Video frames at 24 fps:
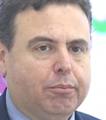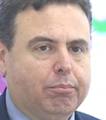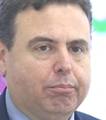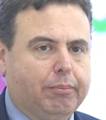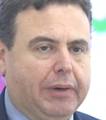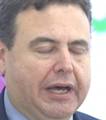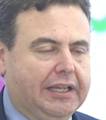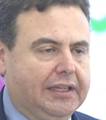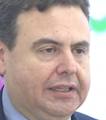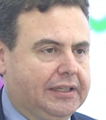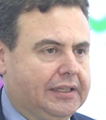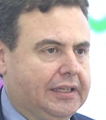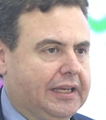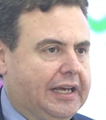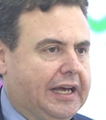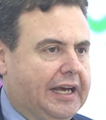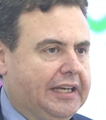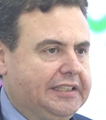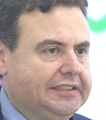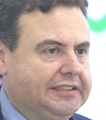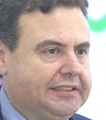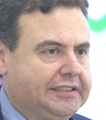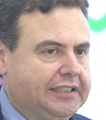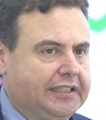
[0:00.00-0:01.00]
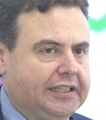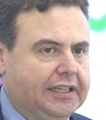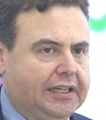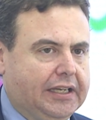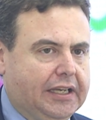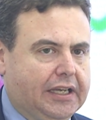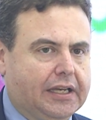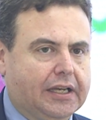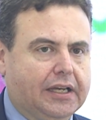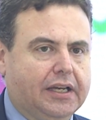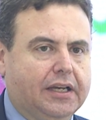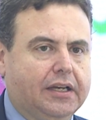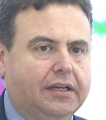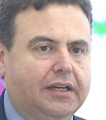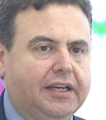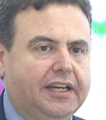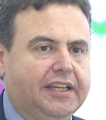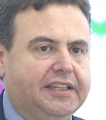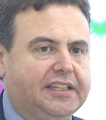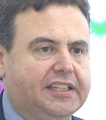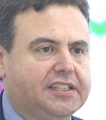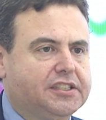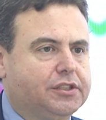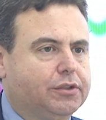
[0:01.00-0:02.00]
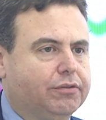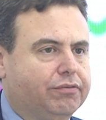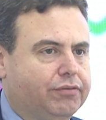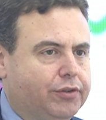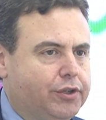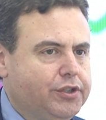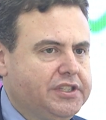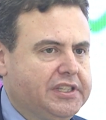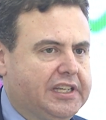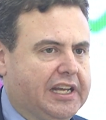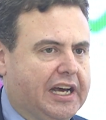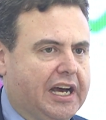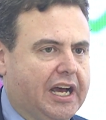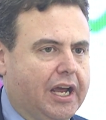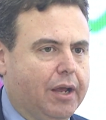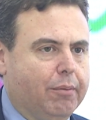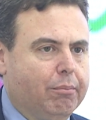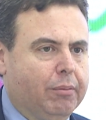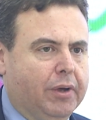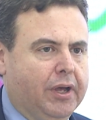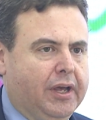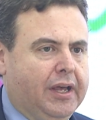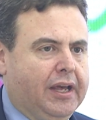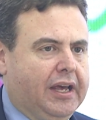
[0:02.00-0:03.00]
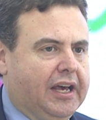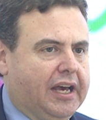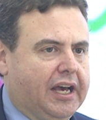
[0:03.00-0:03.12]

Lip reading: but I think it is the first time,